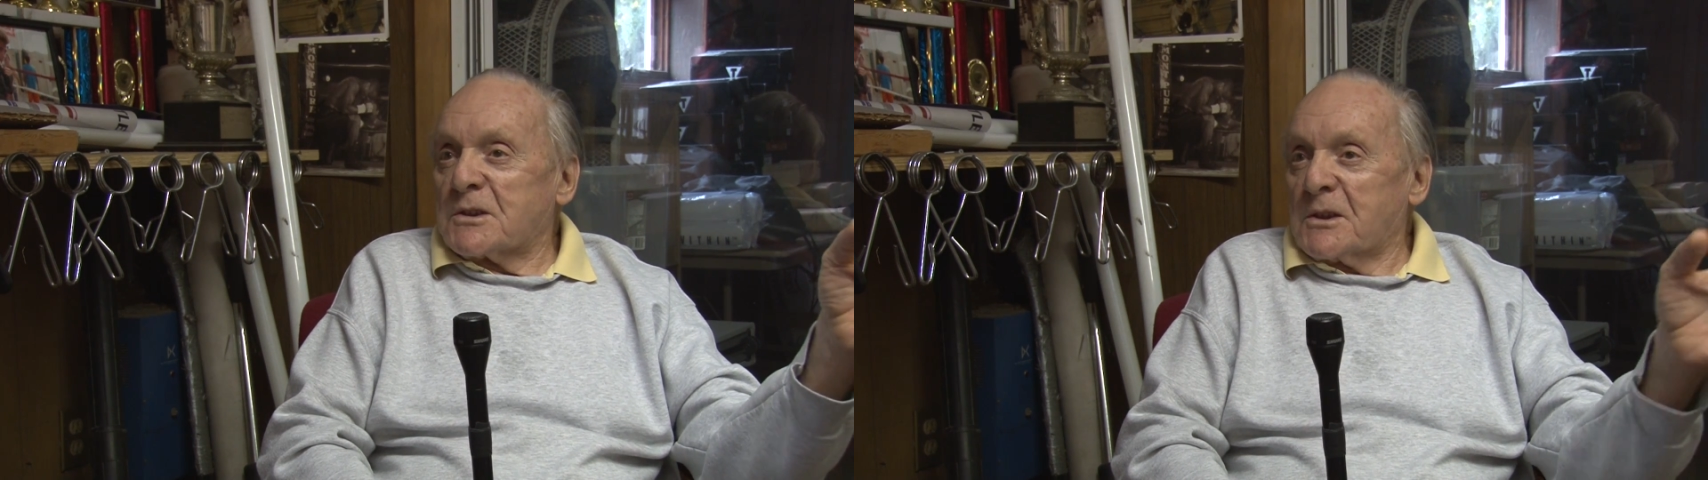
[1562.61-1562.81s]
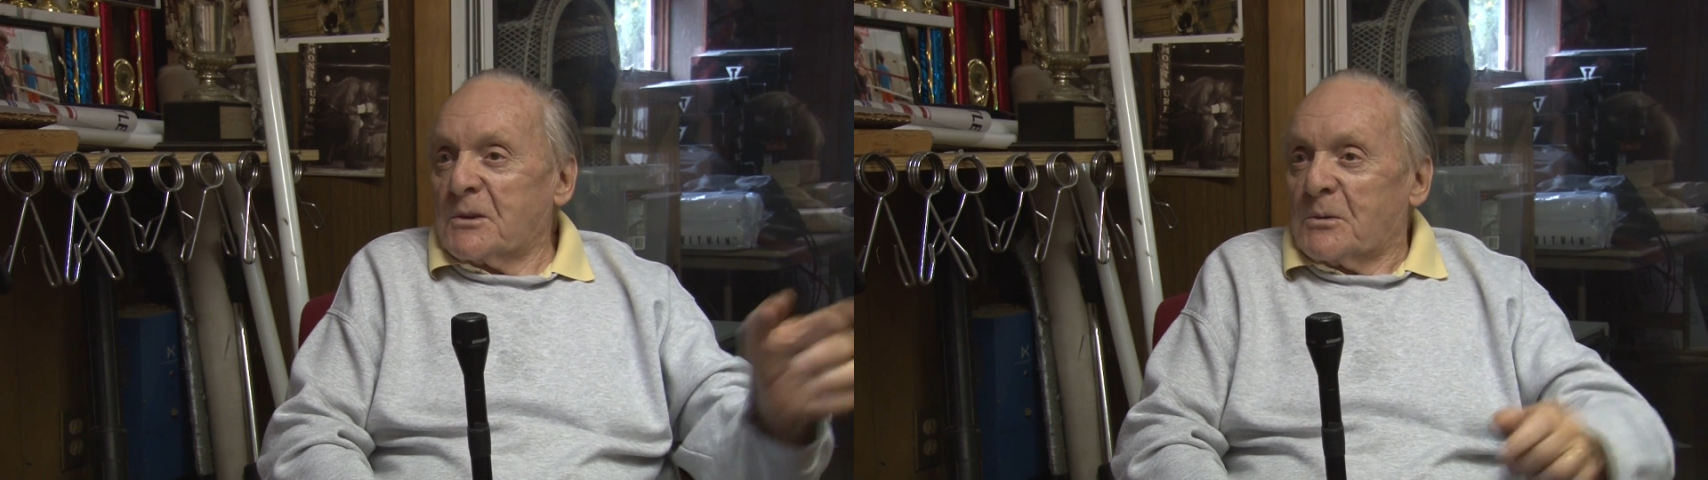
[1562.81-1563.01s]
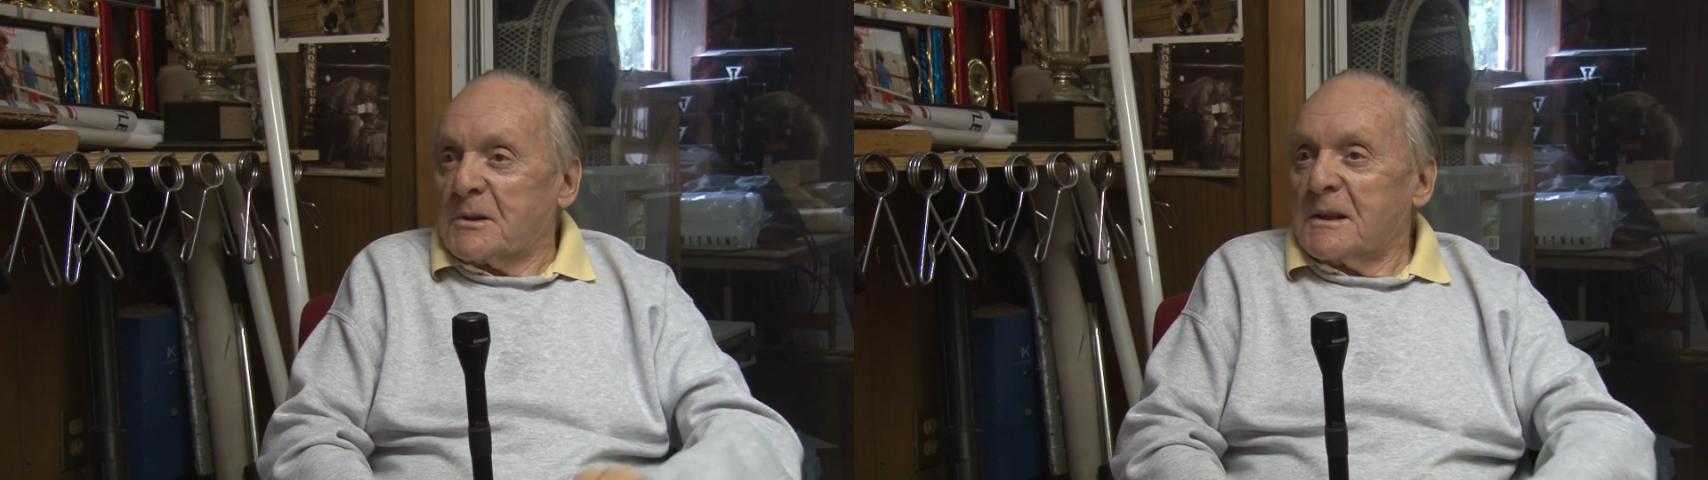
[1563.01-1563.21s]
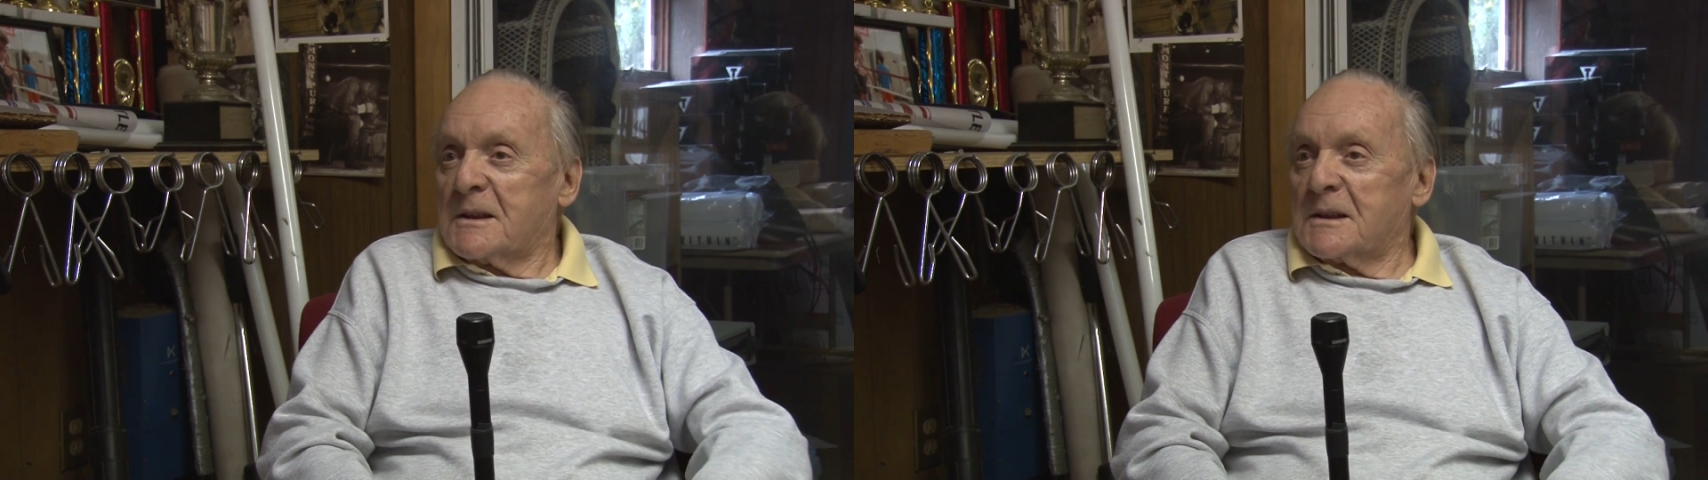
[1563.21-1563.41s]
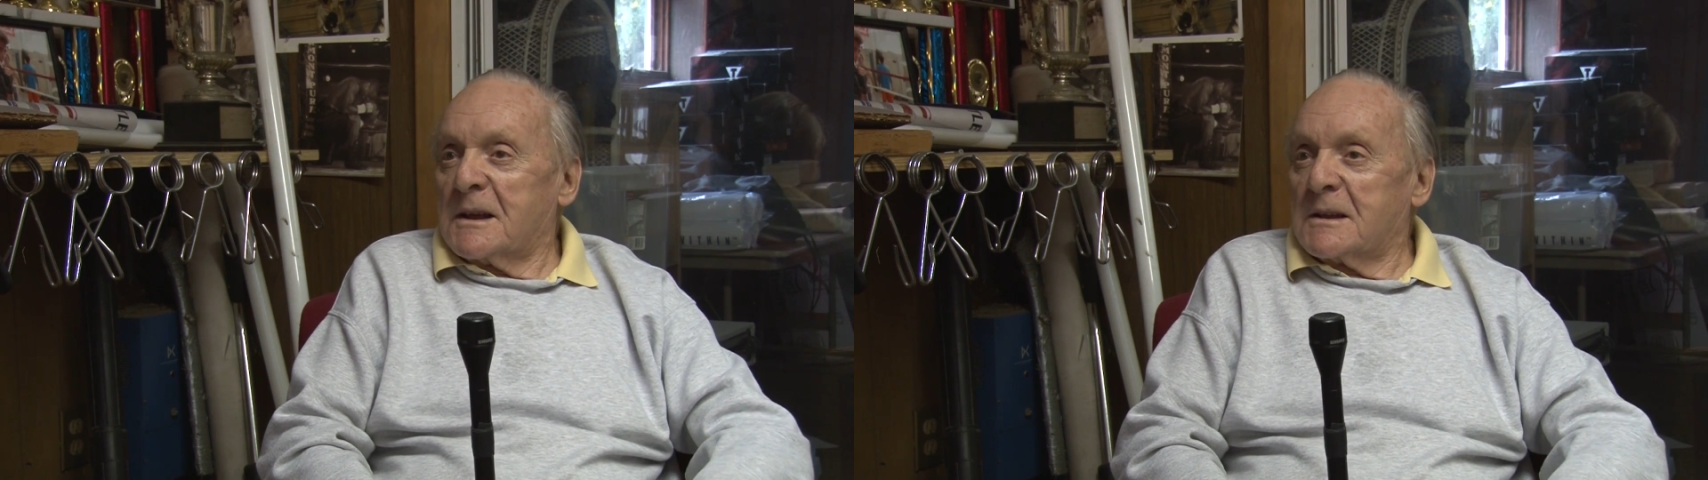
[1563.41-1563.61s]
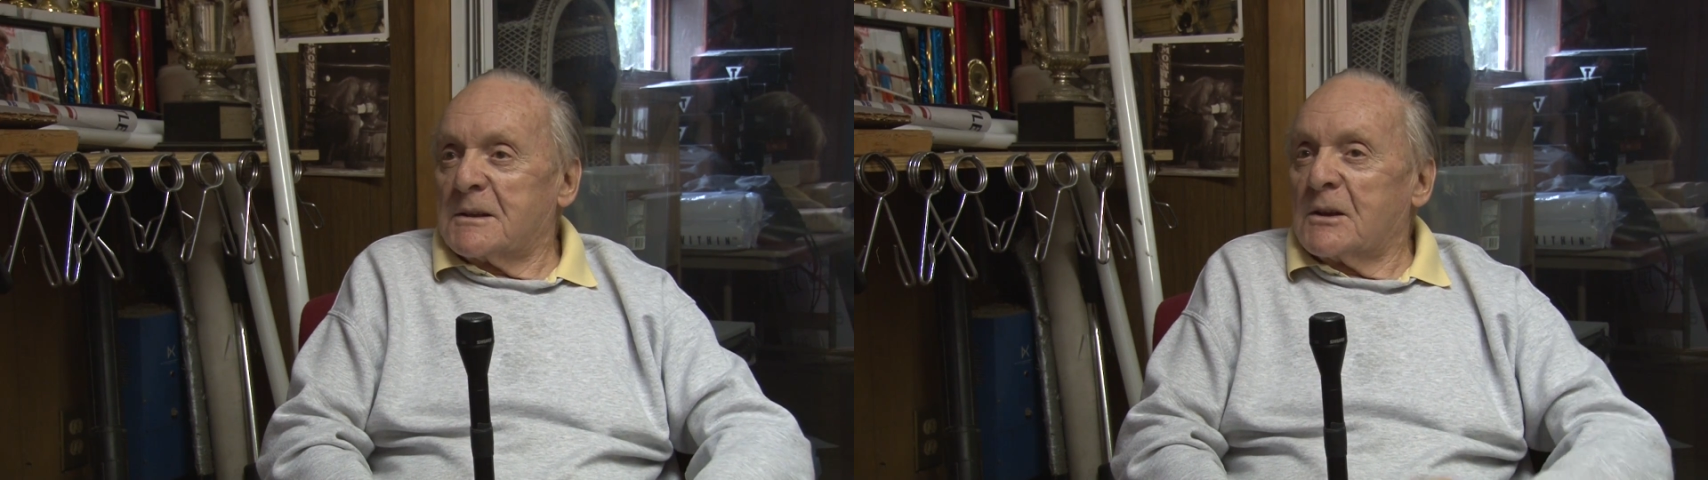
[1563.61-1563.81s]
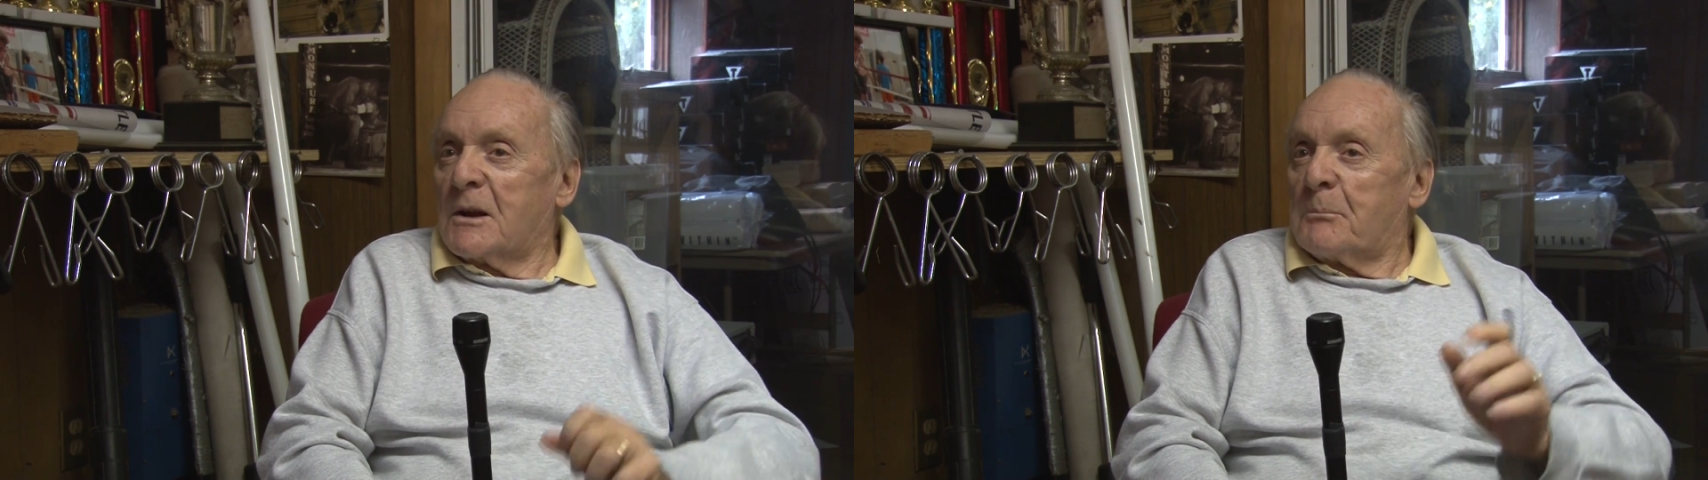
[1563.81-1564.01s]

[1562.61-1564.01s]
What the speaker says: They're